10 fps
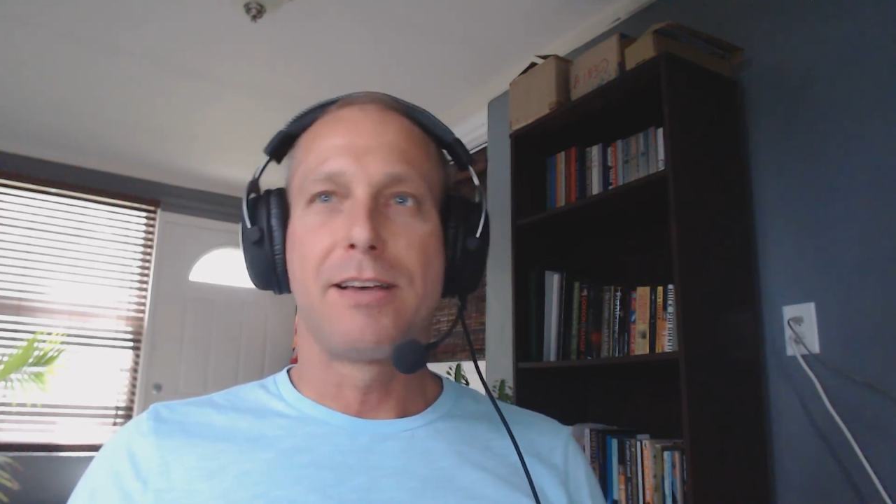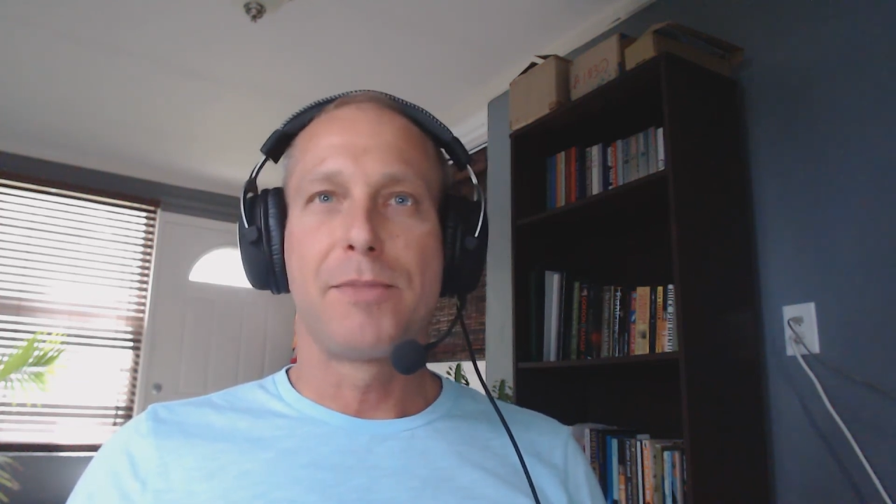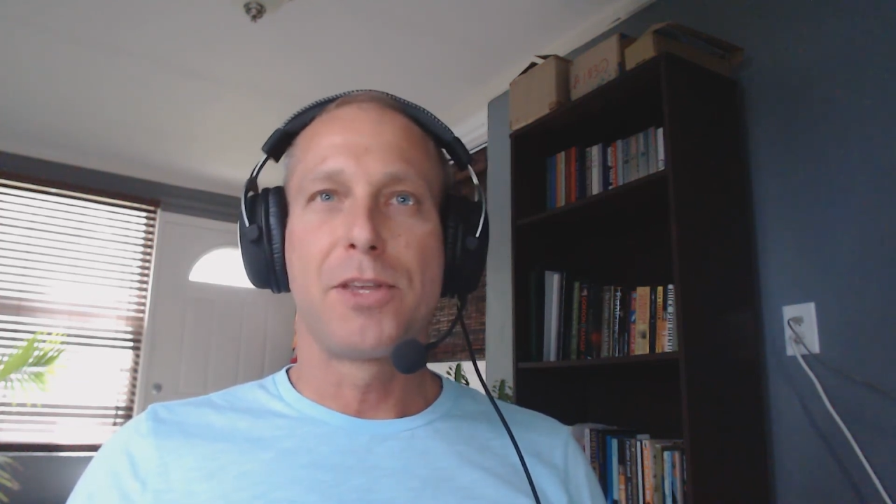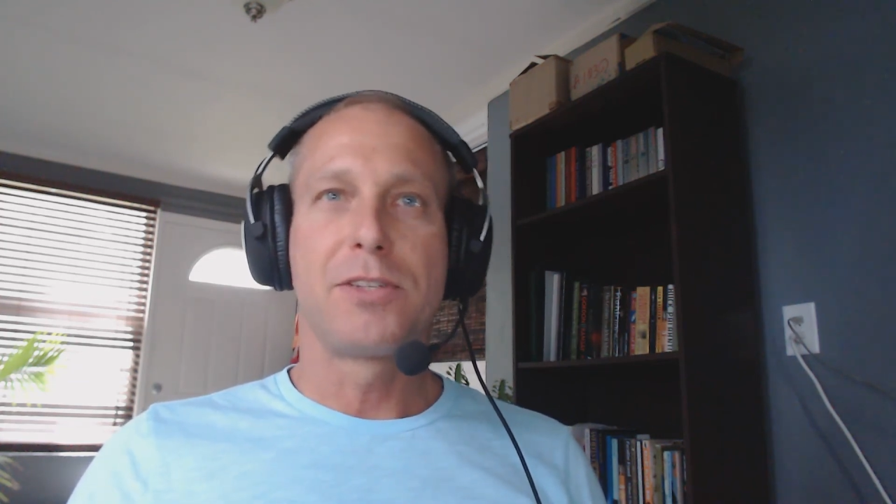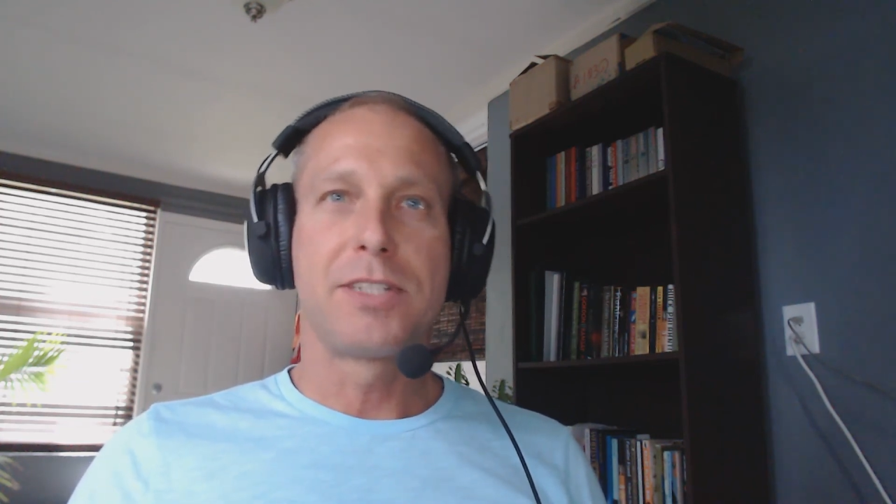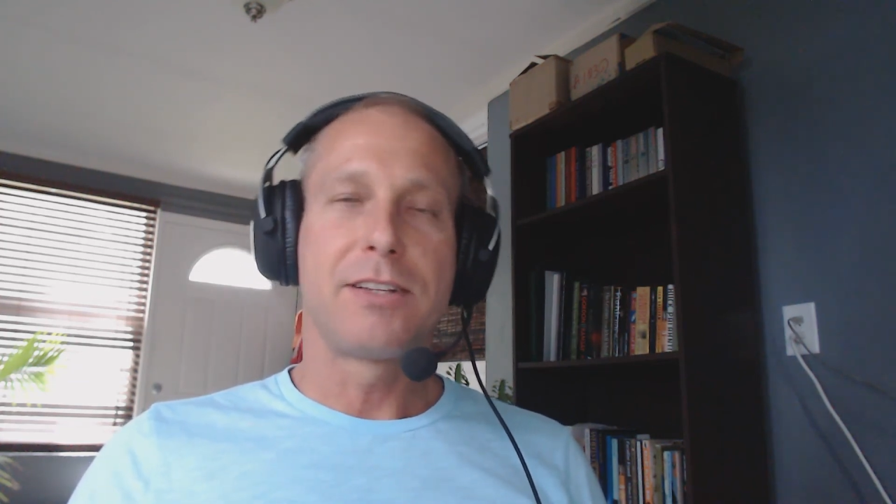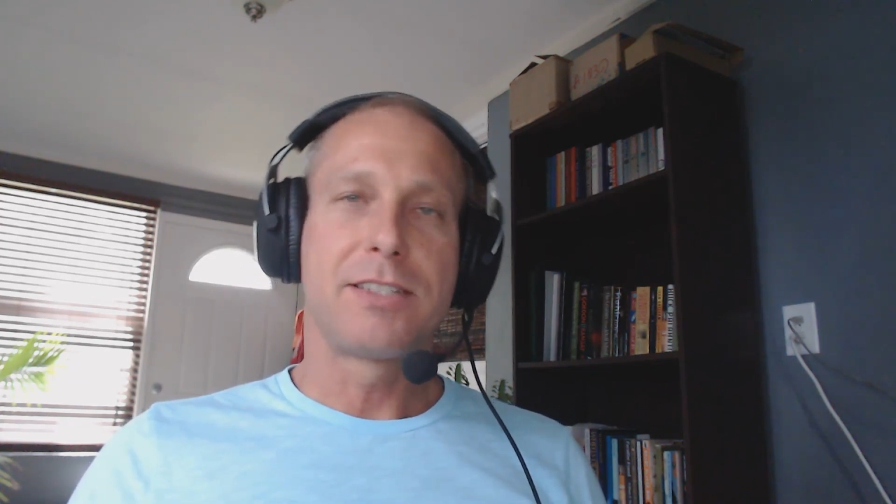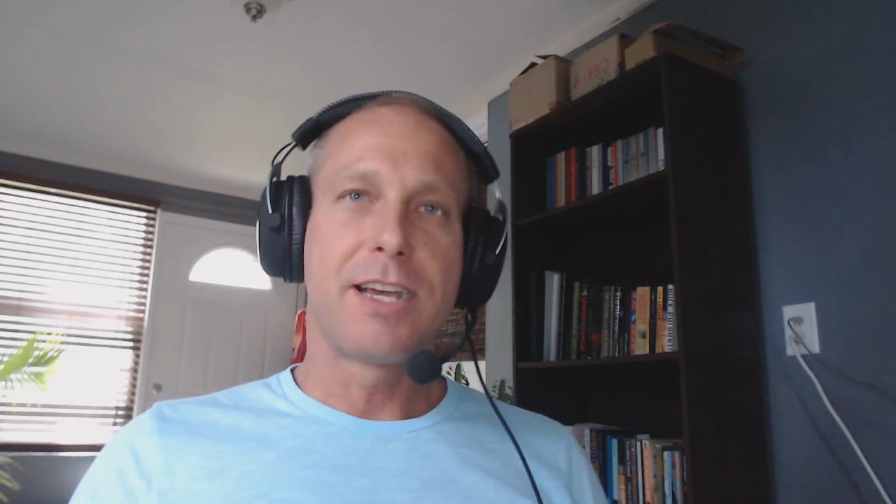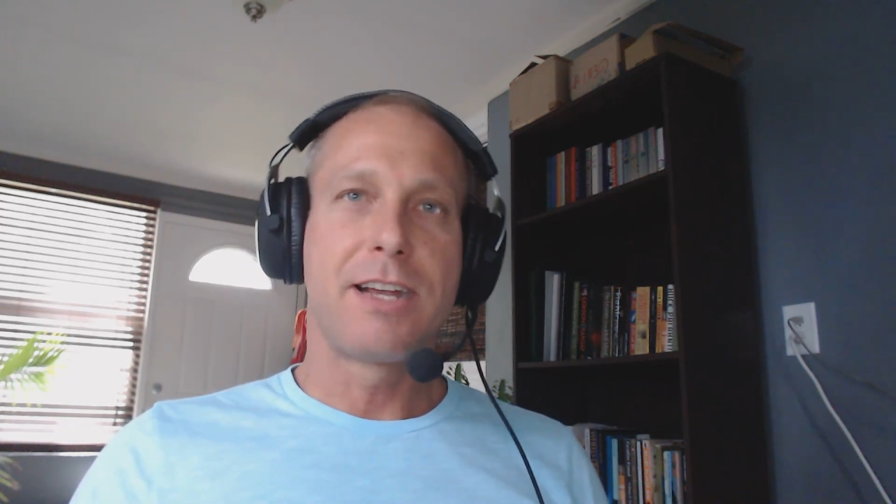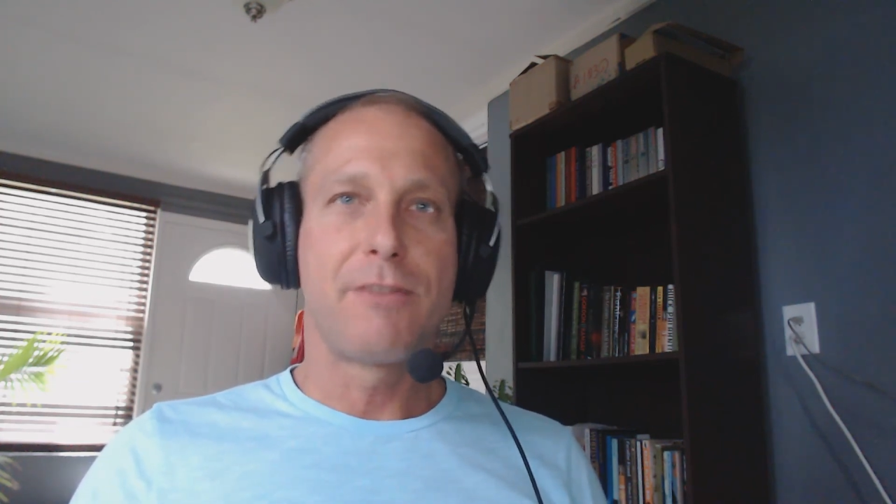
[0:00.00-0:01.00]
those
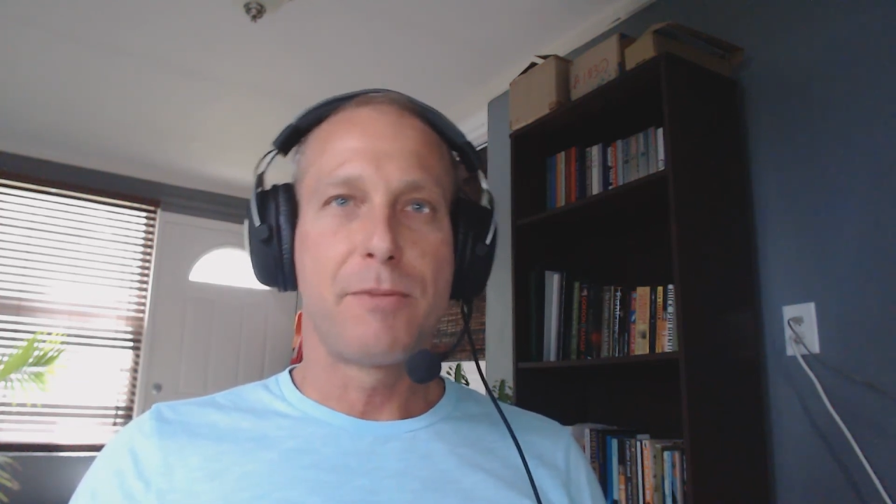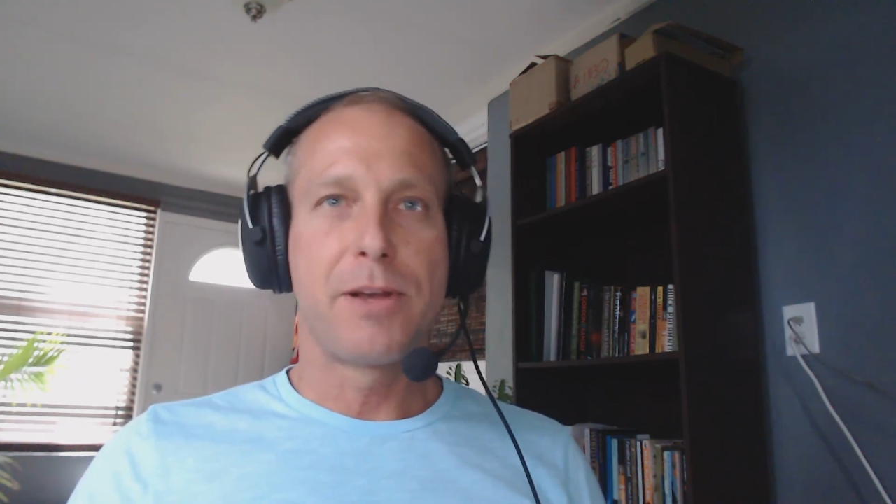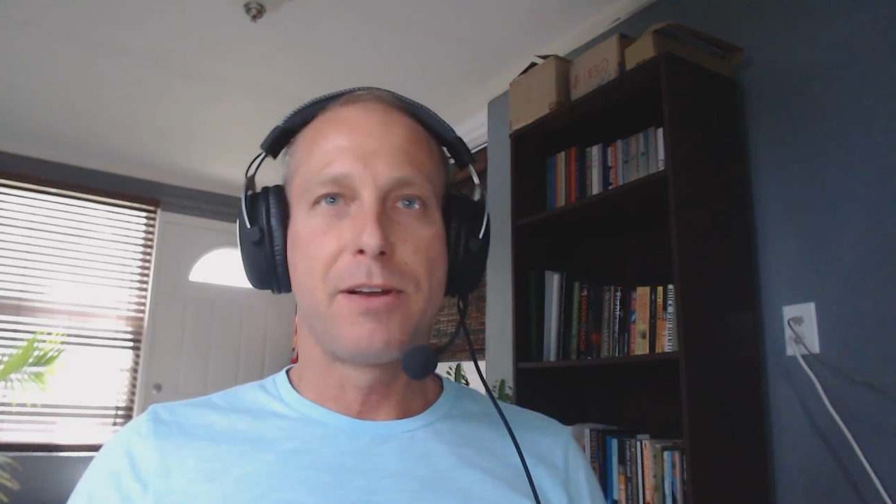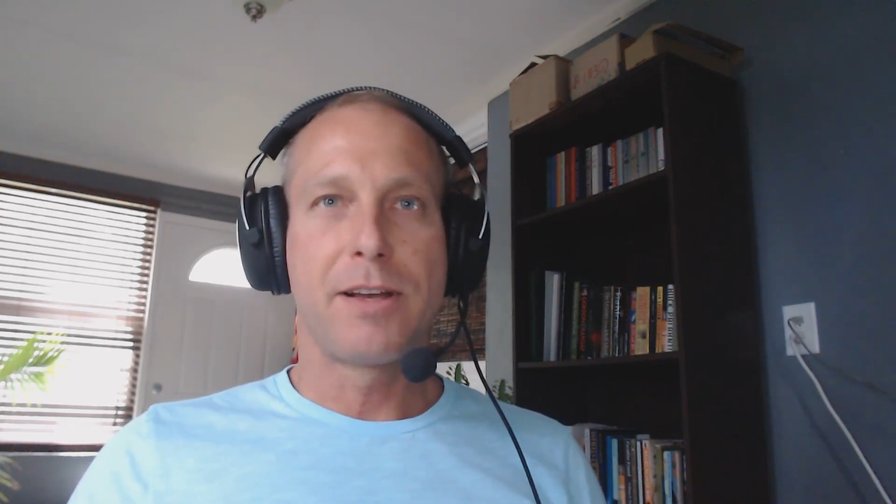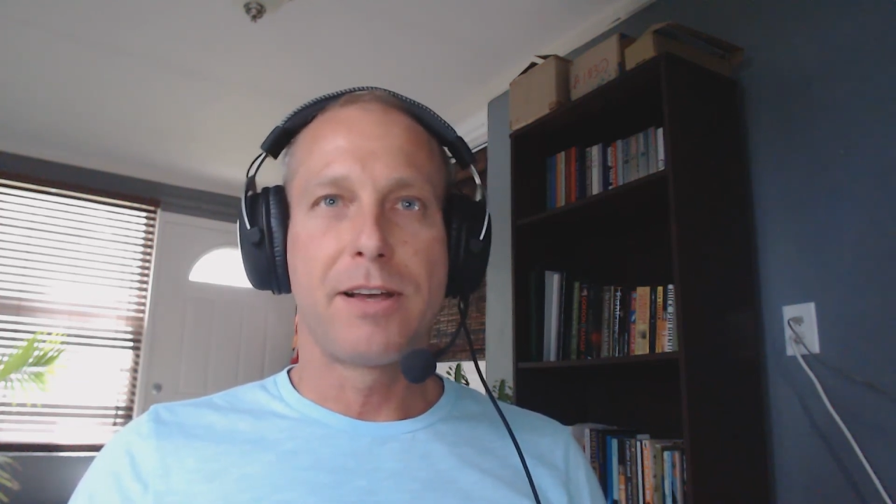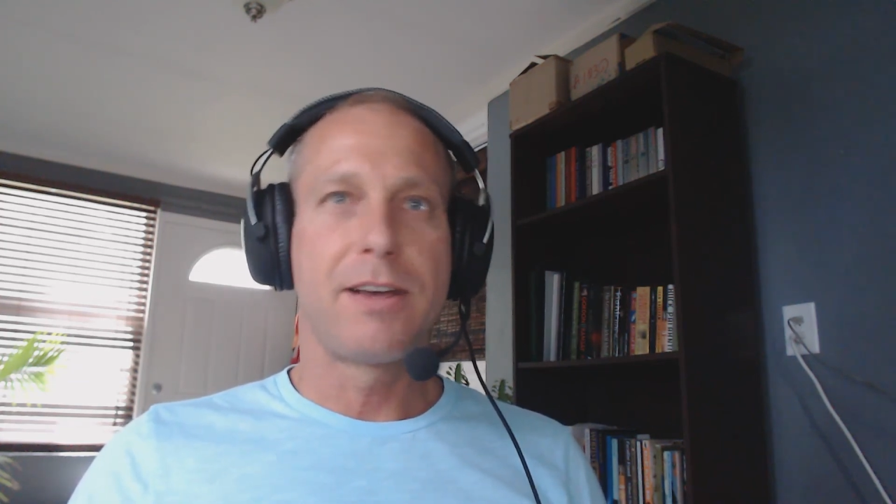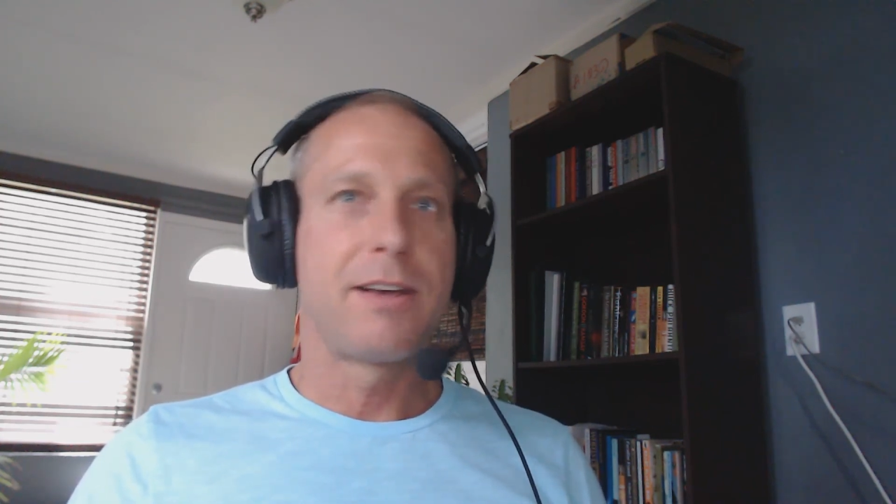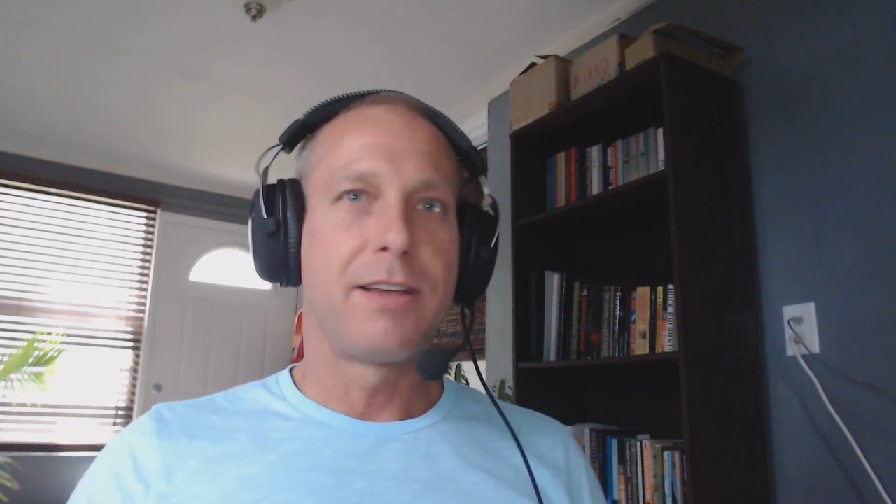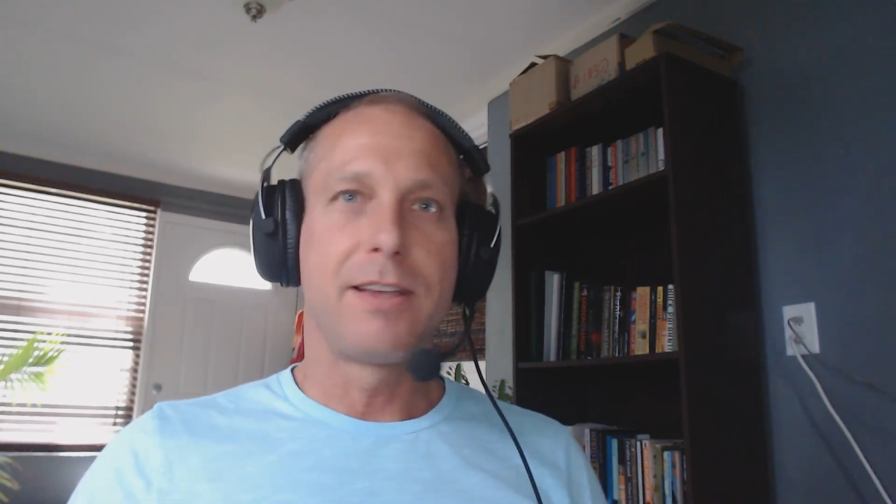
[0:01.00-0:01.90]
outside of America.